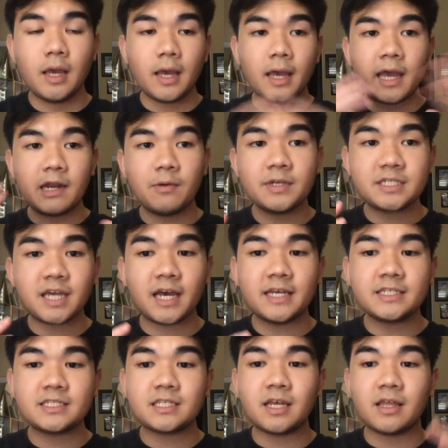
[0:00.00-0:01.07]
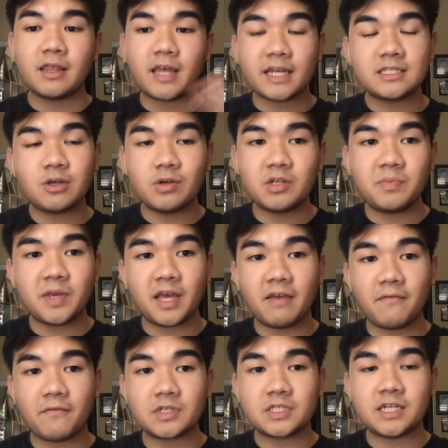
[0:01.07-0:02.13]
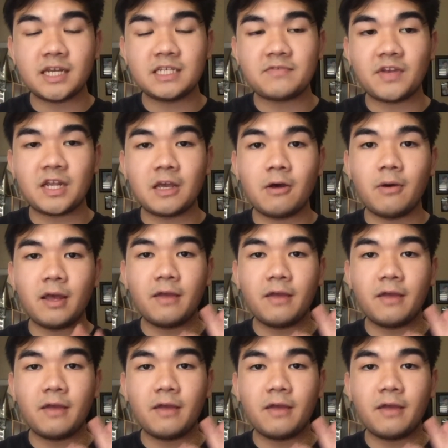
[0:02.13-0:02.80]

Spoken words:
Anyways, guys, that's going to be it for today's video.